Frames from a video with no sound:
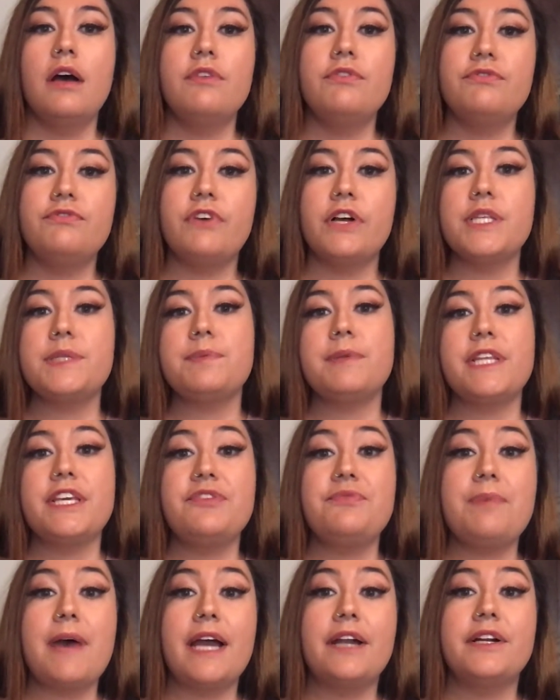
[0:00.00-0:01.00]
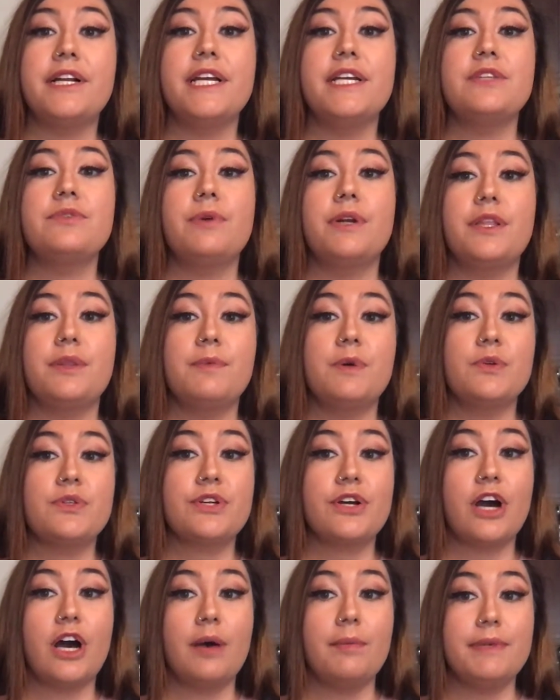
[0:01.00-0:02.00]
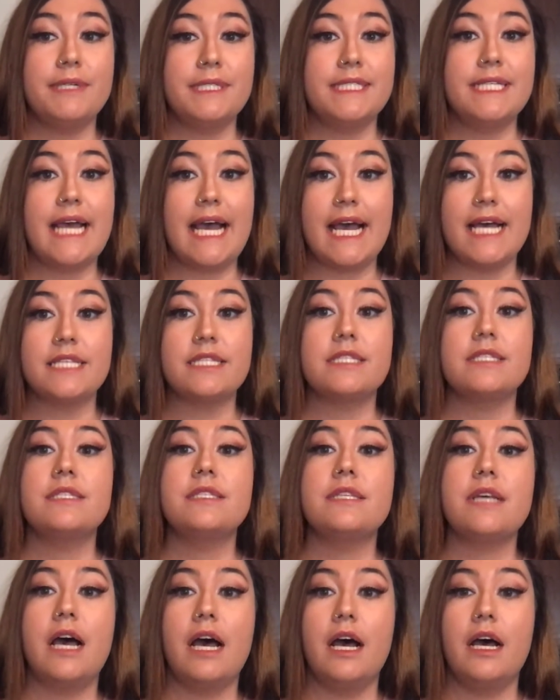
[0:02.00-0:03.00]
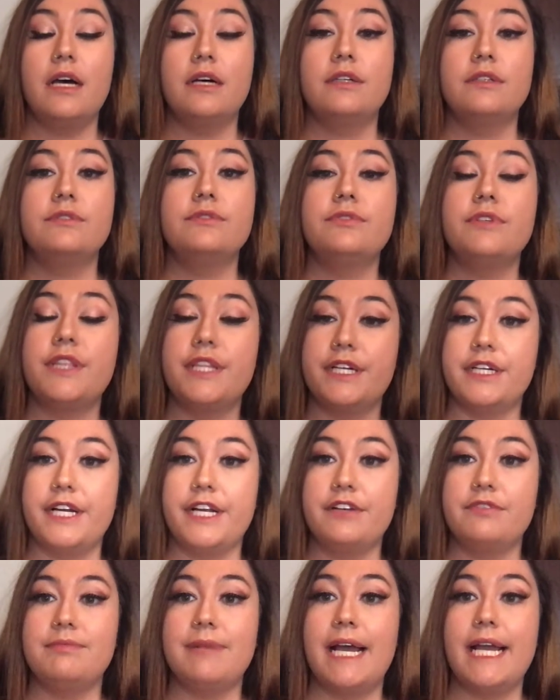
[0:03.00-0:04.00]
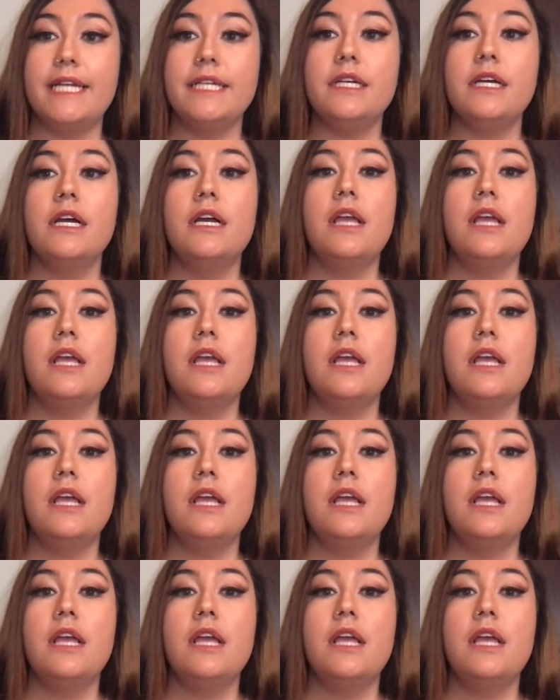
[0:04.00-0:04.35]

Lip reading: False belief battery is one of the most common tests of theory of mind.